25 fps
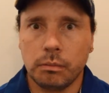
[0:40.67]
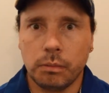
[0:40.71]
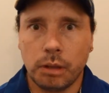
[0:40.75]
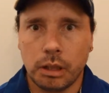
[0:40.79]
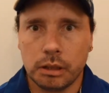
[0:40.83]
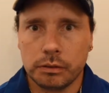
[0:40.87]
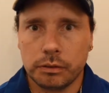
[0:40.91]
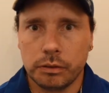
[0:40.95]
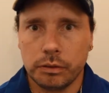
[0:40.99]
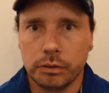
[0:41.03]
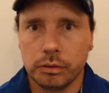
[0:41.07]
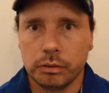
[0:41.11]

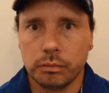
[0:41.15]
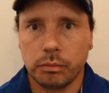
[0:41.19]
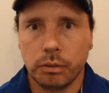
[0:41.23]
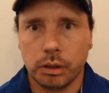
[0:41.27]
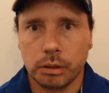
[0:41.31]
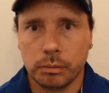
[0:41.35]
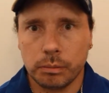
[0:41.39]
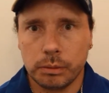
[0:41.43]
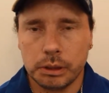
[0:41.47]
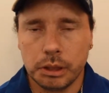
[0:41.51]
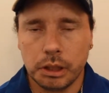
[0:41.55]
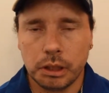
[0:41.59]
Last we know, welcome
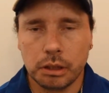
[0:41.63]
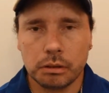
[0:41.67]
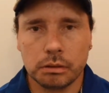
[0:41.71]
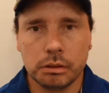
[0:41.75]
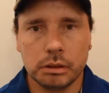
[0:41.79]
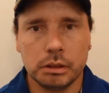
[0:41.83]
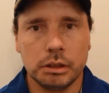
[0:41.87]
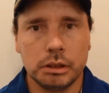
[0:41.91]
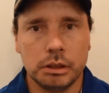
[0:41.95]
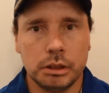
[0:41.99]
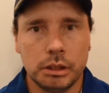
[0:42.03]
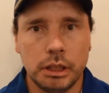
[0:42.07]
to my channel.
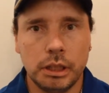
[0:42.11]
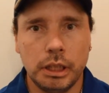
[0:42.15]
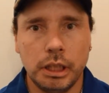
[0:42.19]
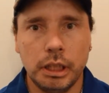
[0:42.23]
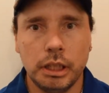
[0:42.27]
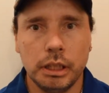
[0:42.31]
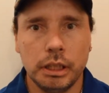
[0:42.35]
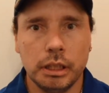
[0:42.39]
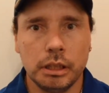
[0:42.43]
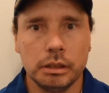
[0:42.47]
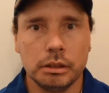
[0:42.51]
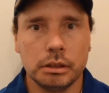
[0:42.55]
Today
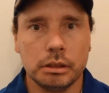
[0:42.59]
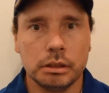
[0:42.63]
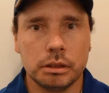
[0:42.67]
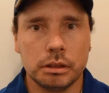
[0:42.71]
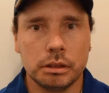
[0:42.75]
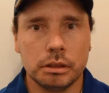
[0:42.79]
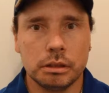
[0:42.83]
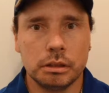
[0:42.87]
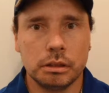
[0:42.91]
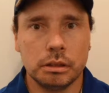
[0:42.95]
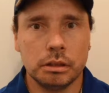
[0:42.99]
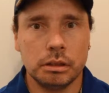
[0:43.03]

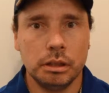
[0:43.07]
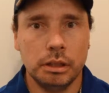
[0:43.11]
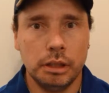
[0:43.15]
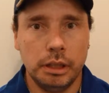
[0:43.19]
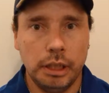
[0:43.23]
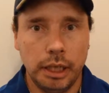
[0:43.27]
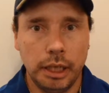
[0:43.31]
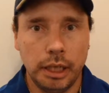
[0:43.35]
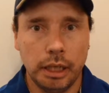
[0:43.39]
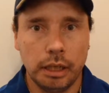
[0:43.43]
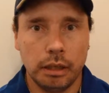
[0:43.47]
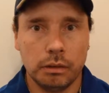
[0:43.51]
is
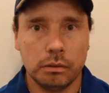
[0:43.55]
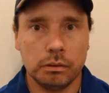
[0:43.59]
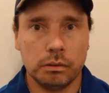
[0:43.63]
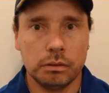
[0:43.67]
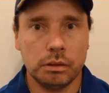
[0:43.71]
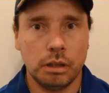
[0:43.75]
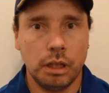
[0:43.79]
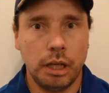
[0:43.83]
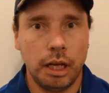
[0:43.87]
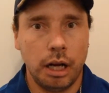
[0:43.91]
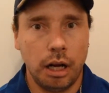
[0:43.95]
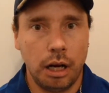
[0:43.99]
now
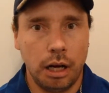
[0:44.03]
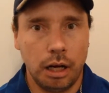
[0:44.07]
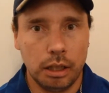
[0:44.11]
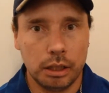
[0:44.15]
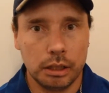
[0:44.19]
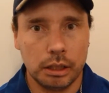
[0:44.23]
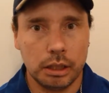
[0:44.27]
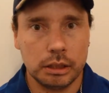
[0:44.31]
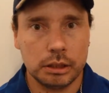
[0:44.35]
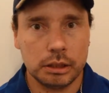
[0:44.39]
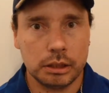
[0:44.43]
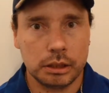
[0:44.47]

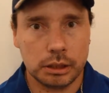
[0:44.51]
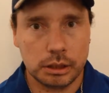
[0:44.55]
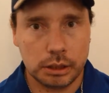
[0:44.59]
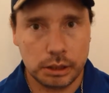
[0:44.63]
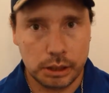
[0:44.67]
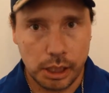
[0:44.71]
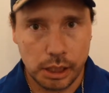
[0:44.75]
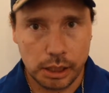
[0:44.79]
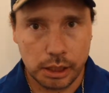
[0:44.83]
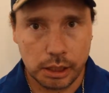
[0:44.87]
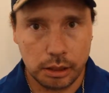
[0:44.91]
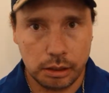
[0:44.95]
August
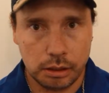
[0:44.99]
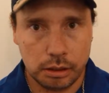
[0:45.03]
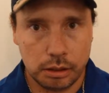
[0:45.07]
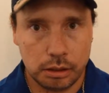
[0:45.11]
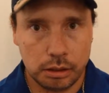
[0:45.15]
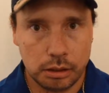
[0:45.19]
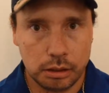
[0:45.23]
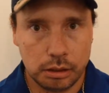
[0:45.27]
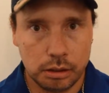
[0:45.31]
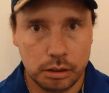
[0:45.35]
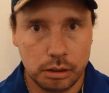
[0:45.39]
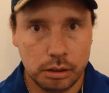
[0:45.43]
2nd.
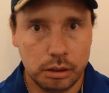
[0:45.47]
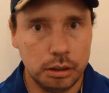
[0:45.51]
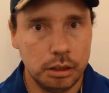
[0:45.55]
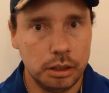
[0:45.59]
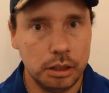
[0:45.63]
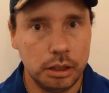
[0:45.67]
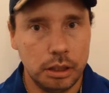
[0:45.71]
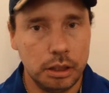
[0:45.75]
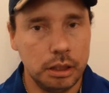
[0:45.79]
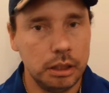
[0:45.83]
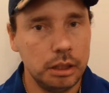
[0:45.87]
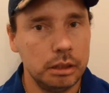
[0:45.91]

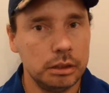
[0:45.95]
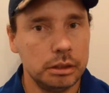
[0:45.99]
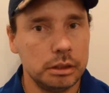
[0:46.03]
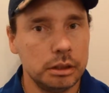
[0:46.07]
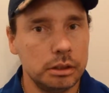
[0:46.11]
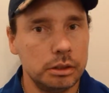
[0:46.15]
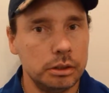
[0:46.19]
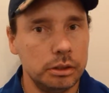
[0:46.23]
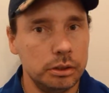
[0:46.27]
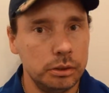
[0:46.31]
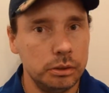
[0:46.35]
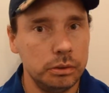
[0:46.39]
It is a
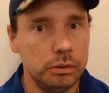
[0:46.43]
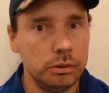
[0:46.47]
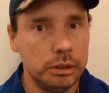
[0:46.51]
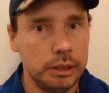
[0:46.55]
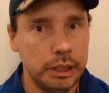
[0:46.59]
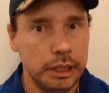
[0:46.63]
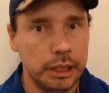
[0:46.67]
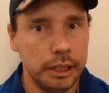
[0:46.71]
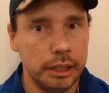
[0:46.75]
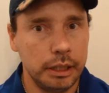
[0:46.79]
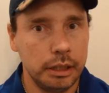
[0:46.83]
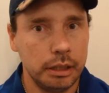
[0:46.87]
new
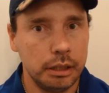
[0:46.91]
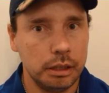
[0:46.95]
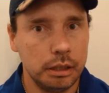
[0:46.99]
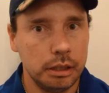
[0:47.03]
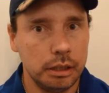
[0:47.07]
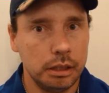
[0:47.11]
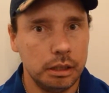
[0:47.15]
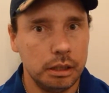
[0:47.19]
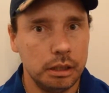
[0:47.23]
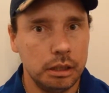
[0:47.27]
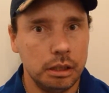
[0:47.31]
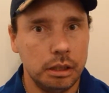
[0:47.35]
day,
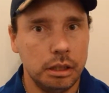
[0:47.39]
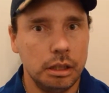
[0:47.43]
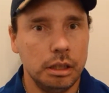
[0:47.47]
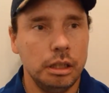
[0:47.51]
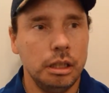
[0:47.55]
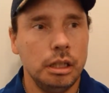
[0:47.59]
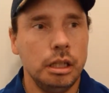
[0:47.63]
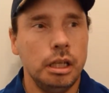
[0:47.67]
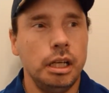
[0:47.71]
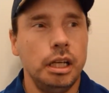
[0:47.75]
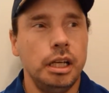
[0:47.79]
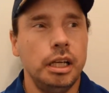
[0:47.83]

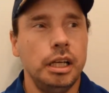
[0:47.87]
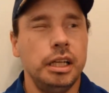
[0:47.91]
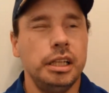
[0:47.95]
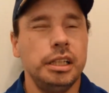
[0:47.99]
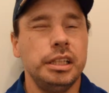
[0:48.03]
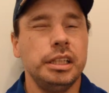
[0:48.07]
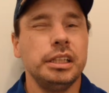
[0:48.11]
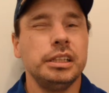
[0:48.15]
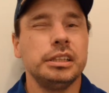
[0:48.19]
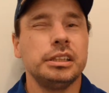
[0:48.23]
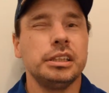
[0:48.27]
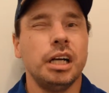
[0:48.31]
and
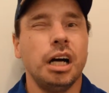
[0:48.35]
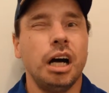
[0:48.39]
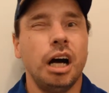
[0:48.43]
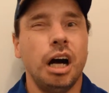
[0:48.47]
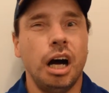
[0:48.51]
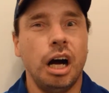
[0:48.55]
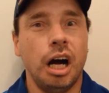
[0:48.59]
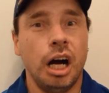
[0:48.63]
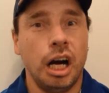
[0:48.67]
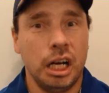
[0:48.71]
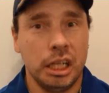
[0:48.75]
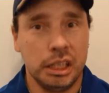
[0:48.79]
it's
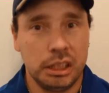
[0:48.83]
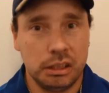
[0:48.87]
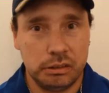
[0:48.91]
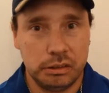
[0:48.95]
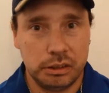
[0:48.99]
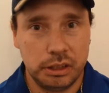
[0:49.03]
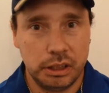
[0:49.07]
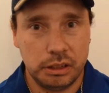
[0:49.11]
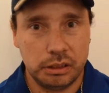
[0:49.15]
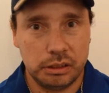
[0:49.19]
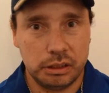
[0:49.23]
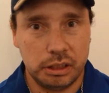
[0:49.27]
hot out
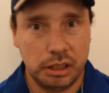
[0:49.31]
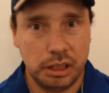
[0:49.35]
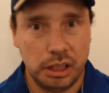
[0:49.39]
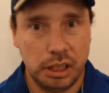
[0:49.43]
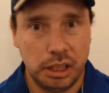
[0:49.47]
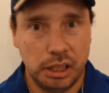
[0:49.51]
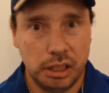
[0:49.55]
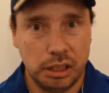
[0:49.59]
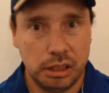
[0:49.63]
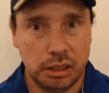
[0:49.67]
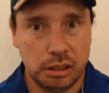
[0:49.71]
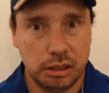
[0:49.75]
there
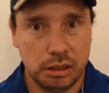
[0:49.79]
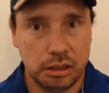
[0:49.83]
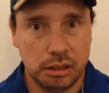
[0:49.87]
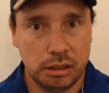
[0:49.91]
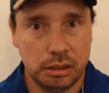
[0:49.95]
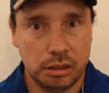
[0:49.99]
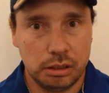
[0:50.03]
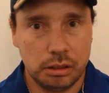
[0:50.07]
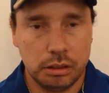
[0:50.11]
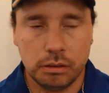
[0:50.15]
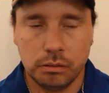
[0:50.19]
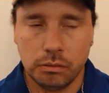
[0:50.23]
today.
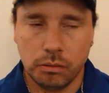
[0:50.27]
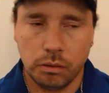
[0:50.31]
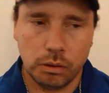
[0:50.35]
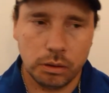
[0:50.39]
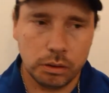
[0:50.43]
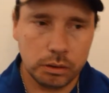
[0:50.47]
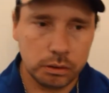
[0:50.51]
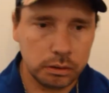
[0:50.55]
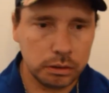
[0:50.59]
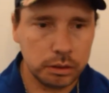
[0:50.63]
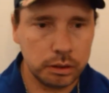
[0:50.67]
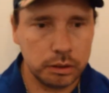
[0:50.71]
Well,
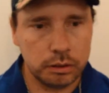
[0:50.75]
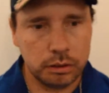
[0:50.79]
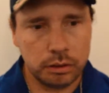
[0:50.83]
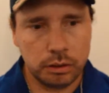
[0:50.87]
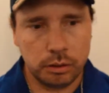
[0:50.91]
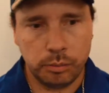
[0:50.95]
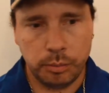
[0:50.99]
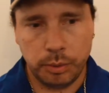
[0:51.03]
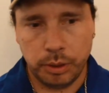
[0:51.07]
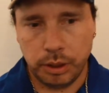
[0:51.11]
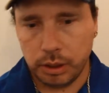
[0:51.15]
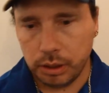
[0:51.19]
only
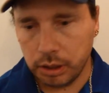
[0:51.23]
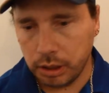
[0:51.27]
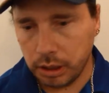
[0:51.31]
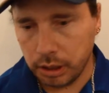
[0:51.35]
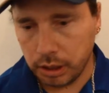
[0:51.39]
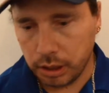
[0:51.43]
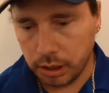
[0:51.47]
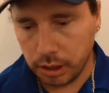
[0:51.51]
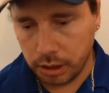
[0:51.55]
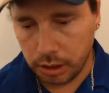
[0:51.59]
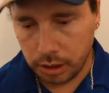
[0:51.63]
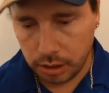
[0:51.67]
being
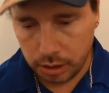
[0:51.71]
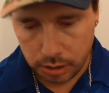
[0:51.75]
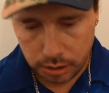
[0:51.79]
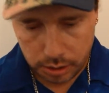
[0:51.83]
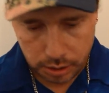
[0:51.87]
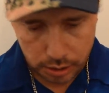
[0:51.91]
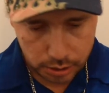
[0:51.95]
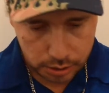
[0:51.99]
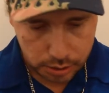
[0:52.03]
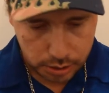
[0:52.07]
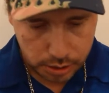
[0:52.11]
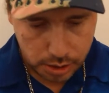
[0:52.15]
like I
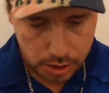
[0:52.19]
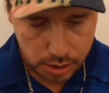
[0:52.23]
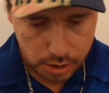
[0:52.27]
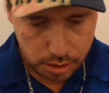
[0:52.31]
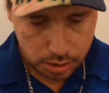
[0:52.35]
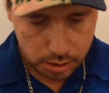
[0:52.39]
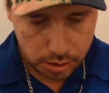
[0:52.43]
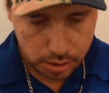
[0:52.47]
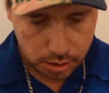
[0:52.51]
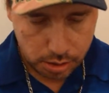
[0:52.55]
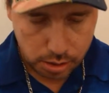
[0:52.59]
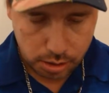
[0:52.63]
think
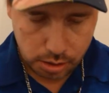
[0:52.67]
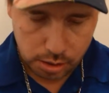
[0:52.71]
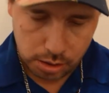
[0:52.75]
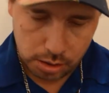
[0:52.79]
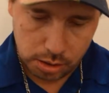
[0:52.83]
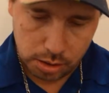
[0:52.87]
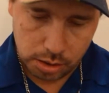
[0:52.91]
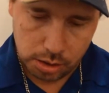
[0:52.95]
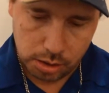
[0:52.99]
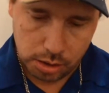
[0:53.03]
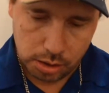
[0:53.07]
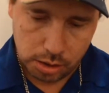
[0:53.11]

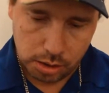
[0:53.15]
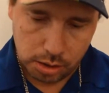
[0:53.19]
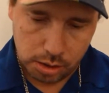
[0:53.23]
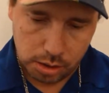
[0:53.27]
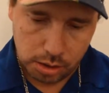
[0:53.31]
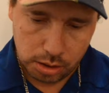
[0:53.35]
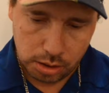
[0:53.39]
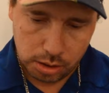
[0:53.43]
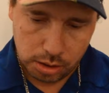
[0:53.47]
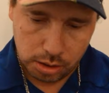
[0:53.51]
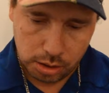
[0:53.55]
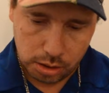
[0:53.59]

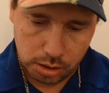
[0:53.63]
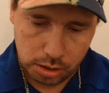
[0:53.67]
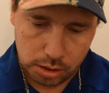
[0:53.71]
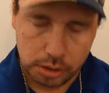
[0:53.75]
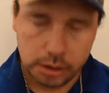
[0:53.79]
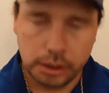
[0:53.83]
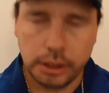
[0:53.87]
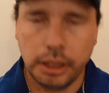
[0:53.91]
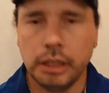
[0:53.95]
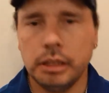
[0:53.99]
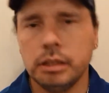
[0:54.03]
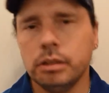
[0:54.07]

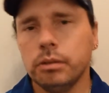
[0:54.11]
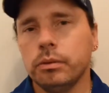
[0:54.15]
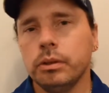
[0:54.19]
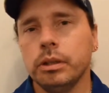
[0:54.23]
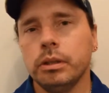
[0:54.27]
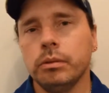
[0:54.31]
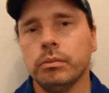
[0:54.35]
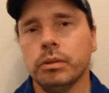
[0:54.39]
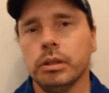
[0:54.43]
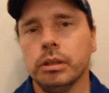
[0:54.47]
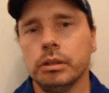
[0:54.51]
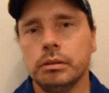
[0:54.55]

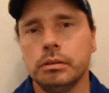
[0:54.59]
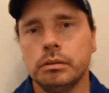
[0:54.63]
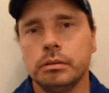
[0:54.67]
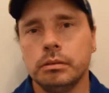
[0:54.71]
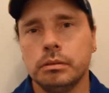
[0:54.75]
10:21.